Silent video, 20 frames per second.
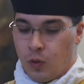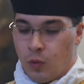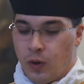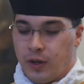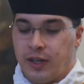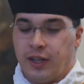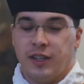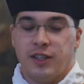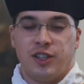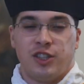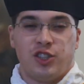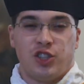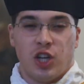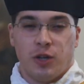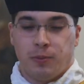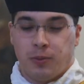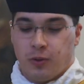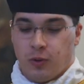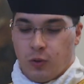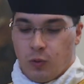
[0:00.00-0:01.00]
When his
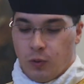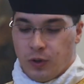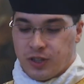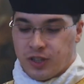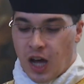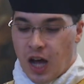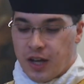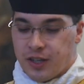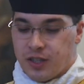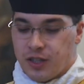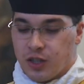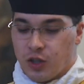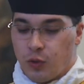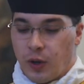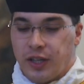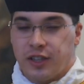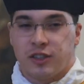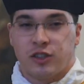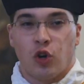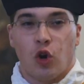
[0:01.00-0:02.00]
ship was caught in a
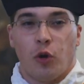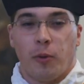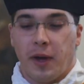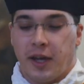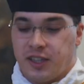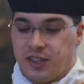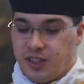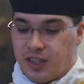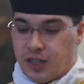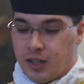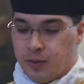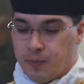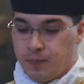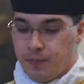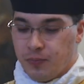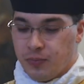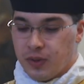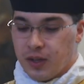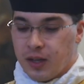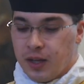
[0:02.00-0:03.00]
great storm at sea,
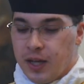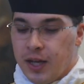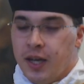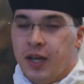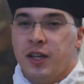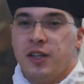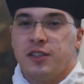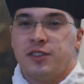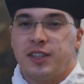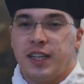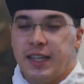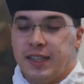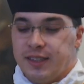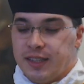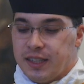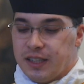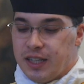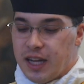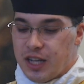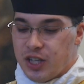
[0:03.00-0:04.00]

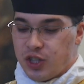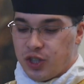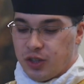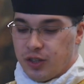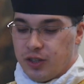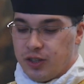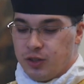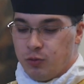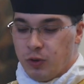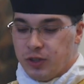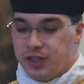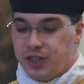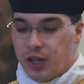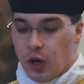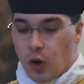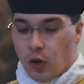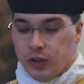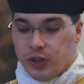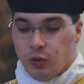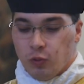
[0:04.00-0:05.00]
St. Ignatius was
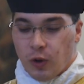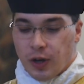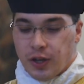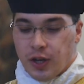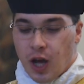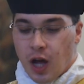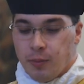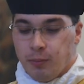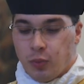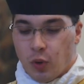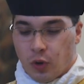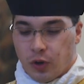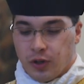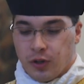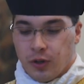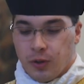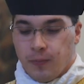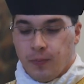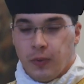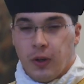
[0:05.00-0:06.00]
the only one on
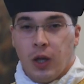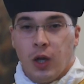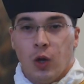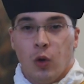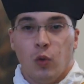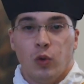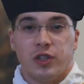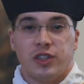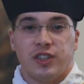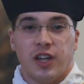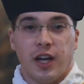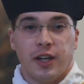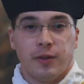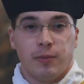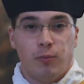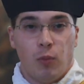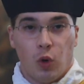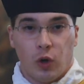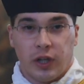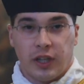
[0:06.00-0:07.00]
board who was
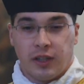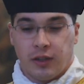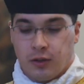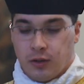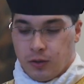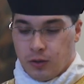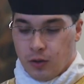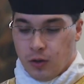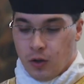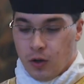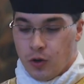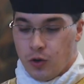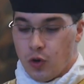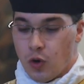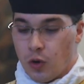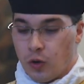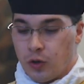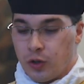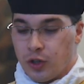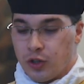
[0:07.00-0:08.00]
not mourning
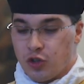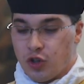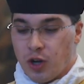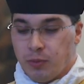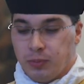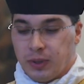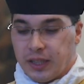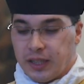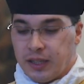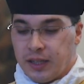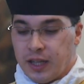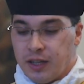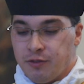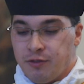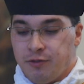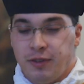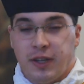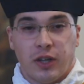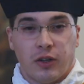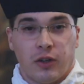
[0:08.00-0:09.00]
nor trembling in
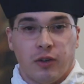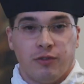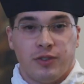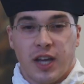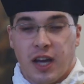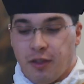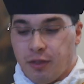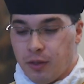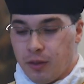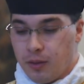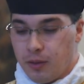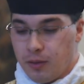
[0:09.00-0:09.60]
fear of death.